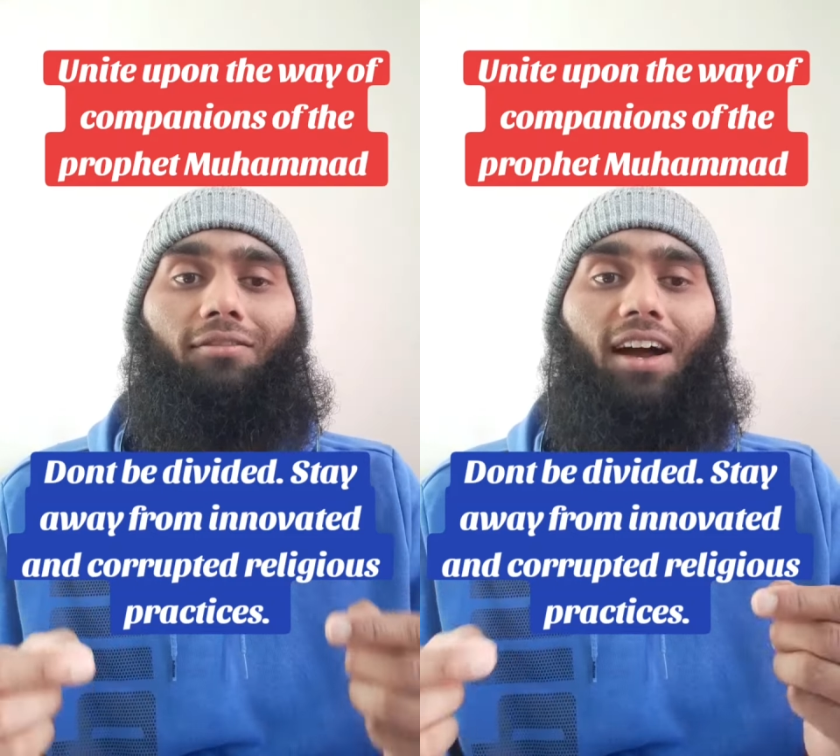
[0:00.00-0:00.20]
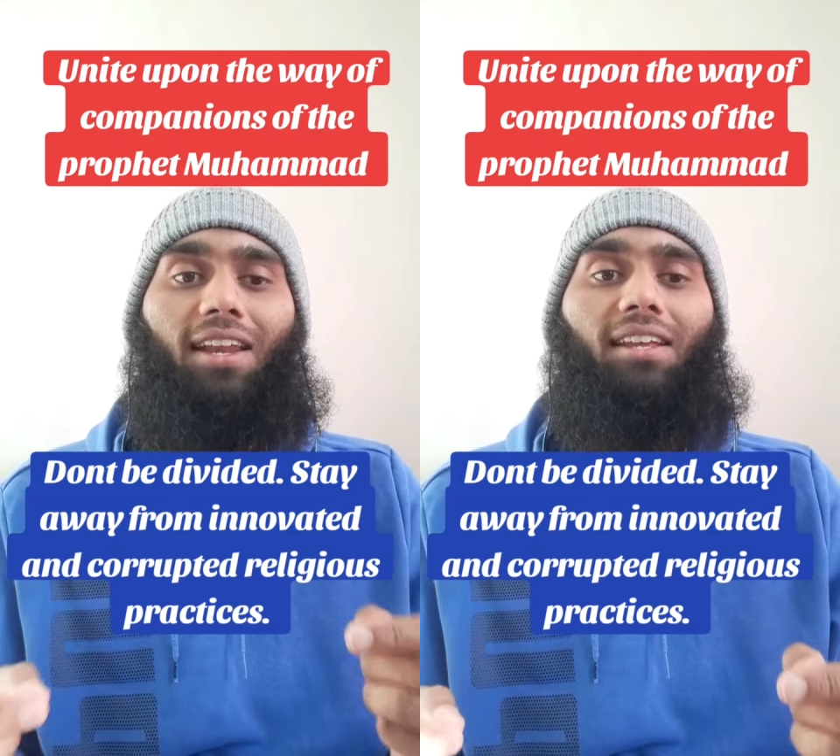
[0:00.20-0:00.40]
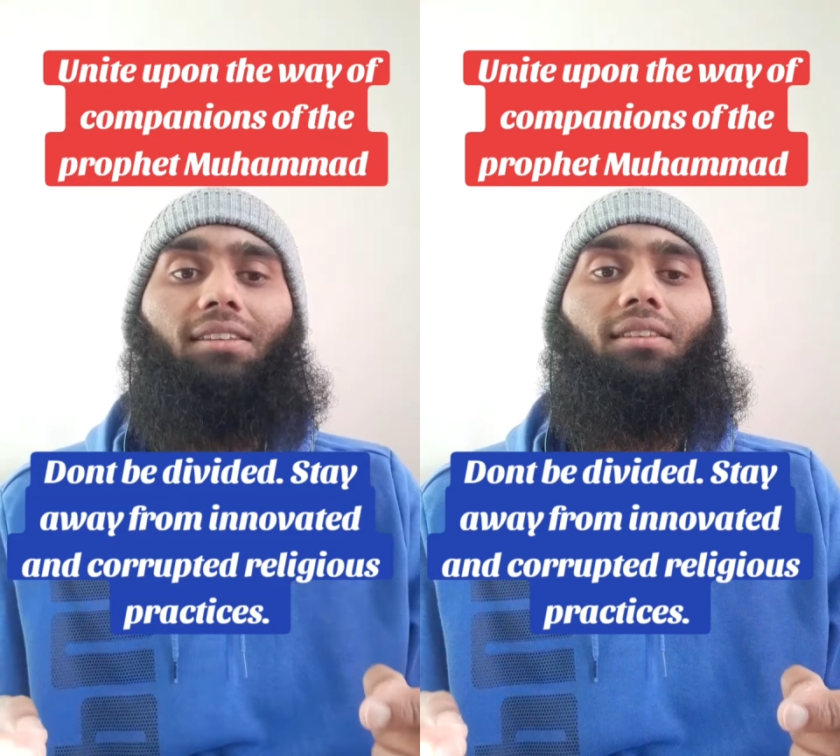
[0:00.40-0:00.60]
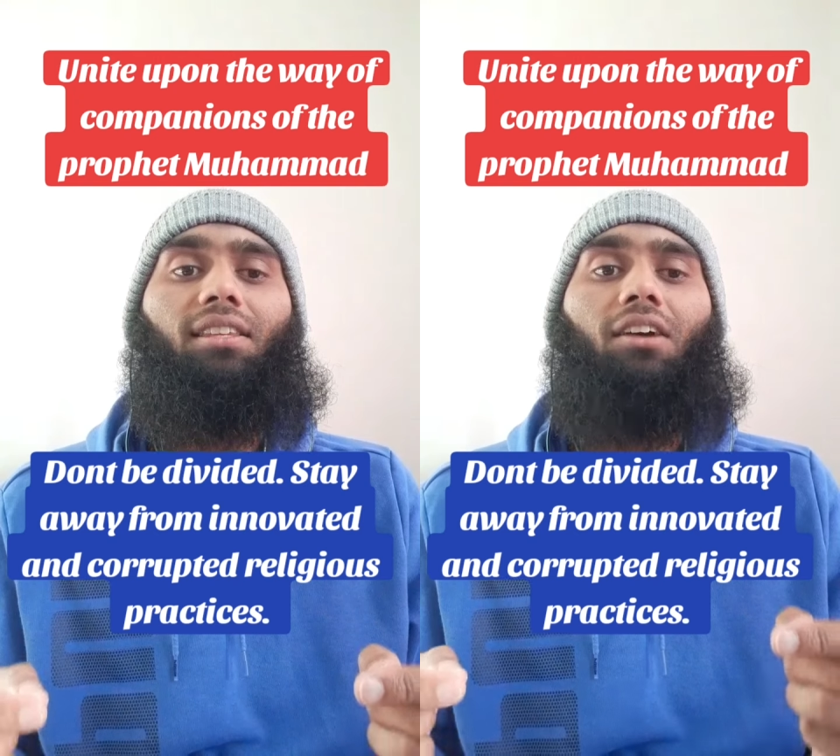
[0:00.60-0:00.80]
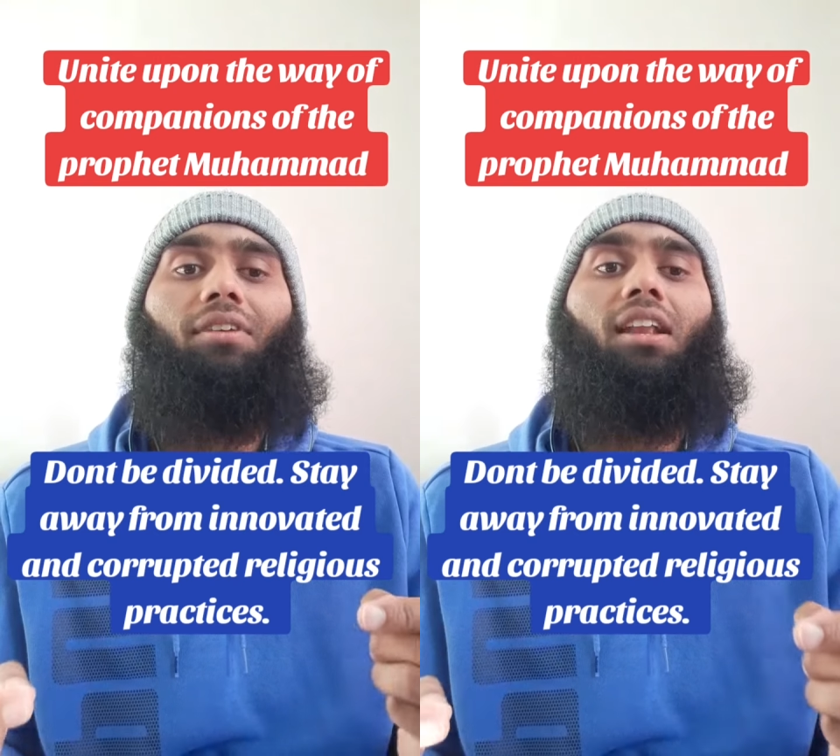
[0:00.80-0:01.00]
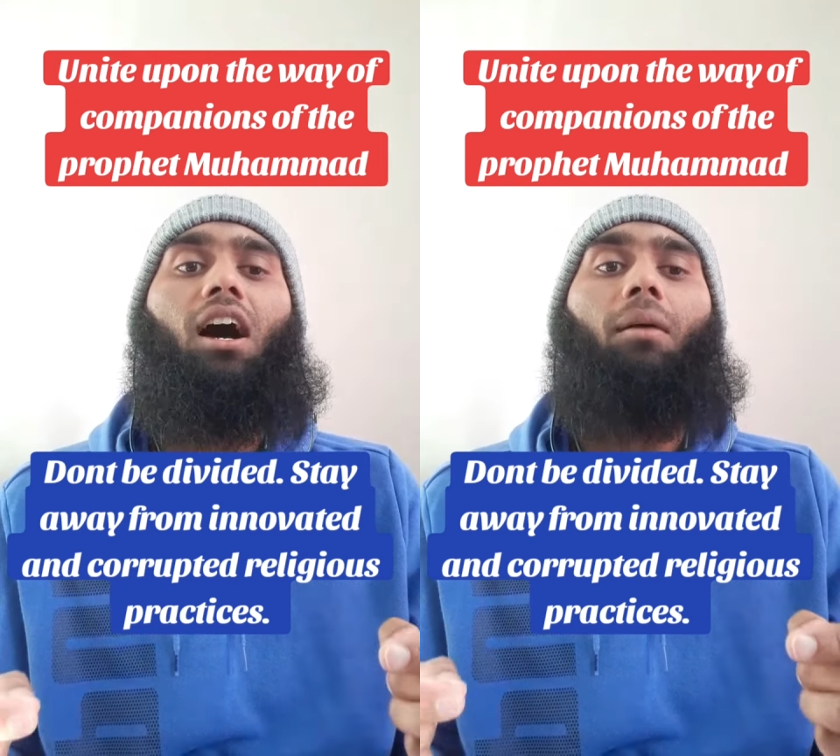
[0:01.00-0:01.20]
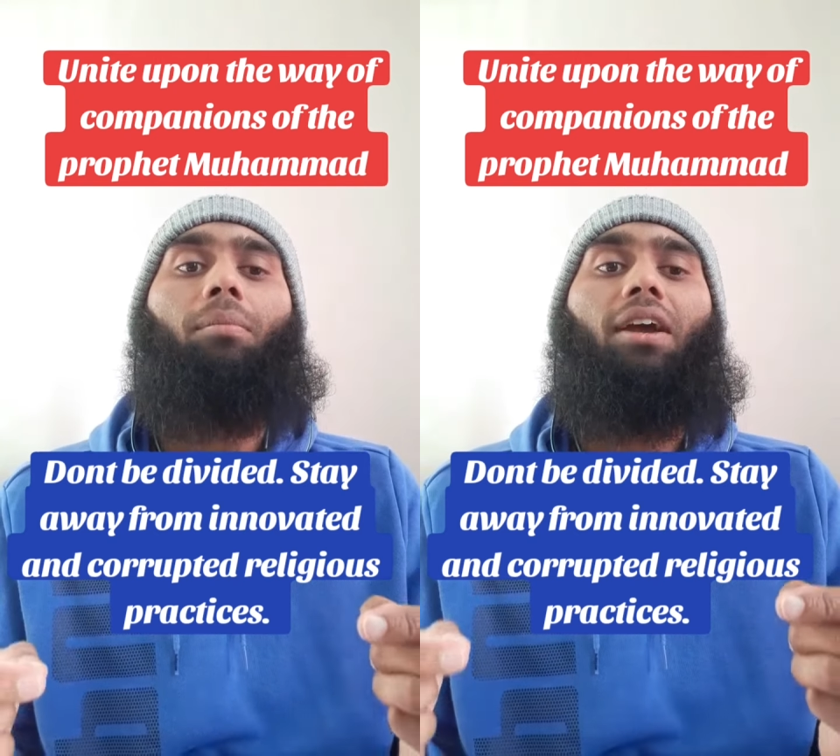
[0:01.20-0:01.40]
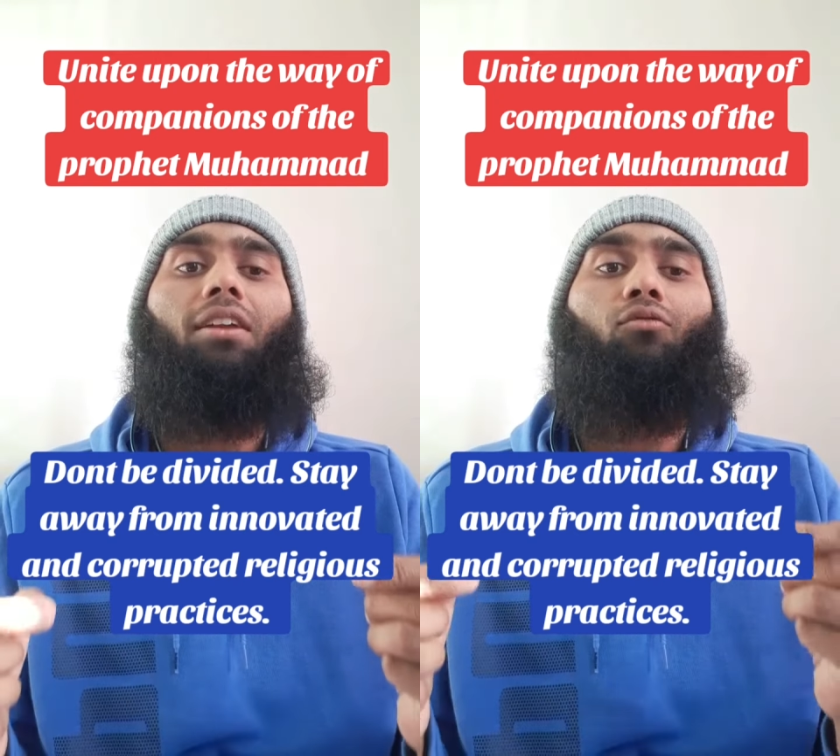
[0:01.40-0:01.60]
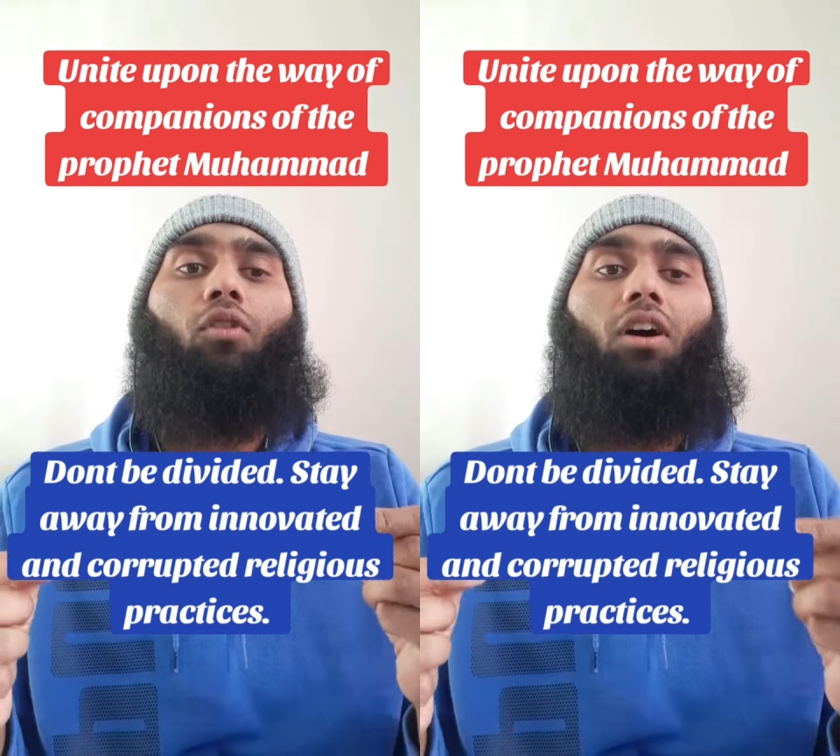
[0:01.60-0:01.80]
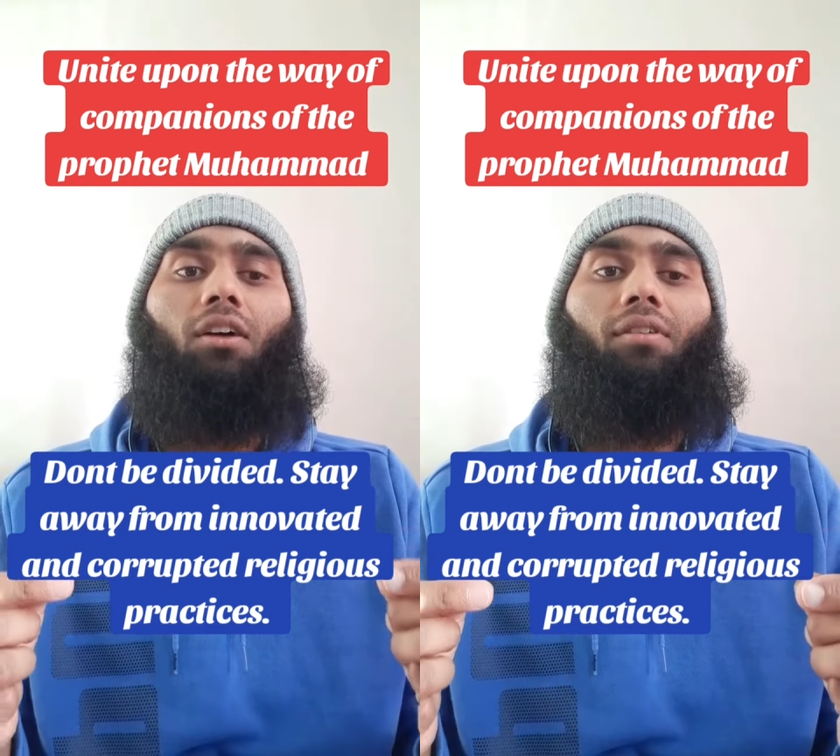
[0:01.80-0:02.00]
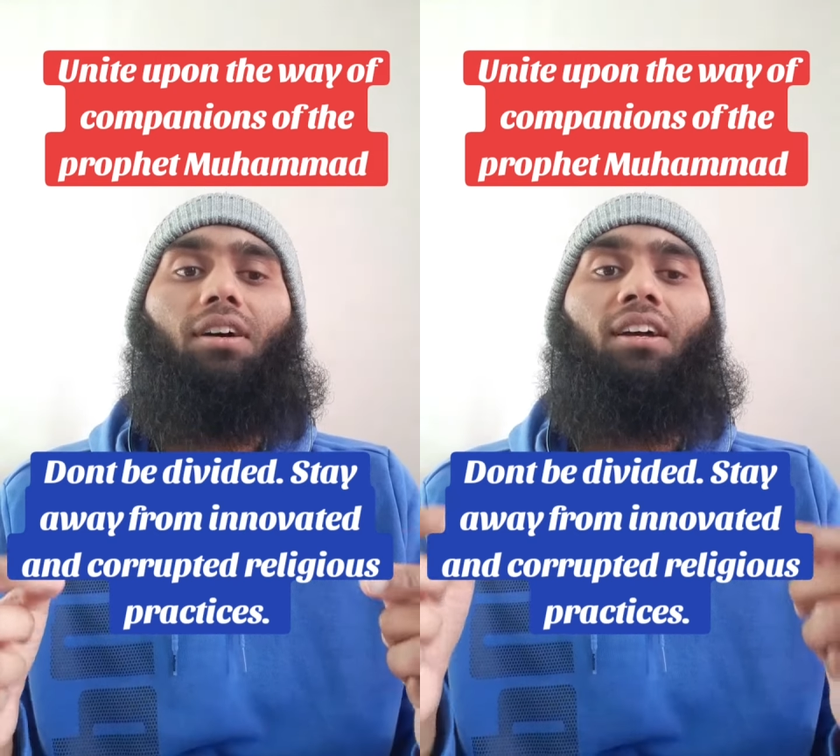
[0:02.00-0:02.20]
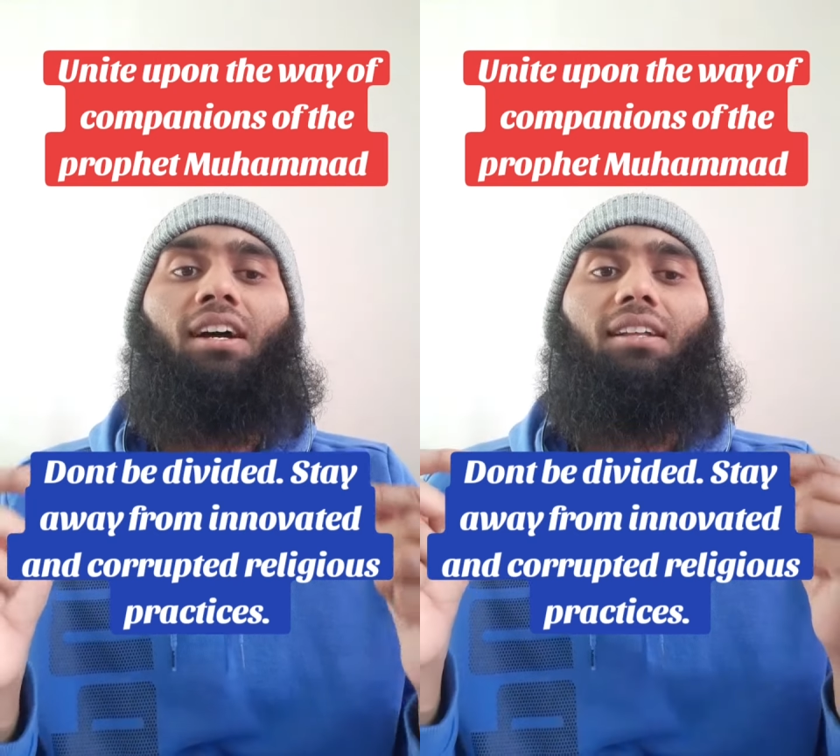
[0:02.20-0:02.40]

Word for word: wherein they will abide forever